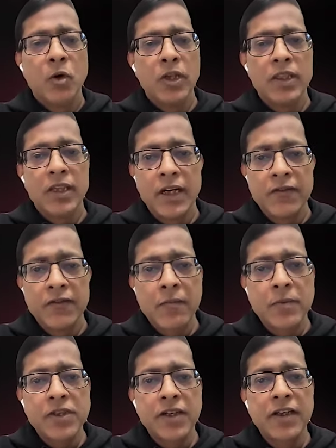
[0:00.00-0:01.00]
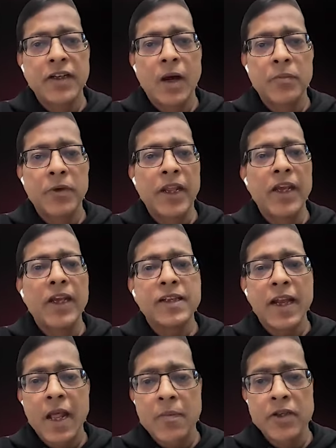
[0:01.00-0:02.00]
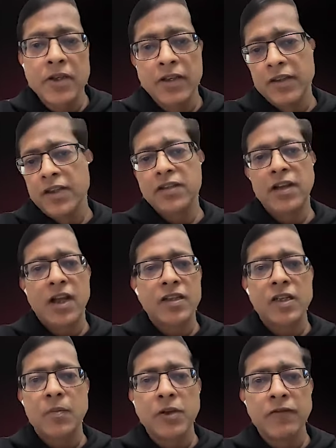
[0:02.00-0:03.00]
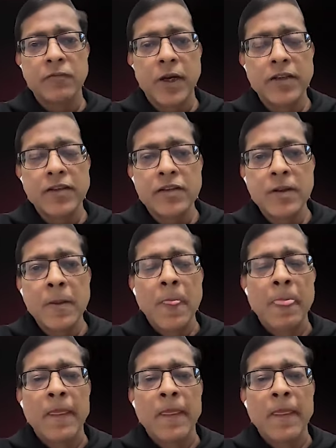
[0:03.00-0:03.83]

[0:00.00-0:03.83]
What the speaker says: More than 35% uptake has happened in just last couple of months.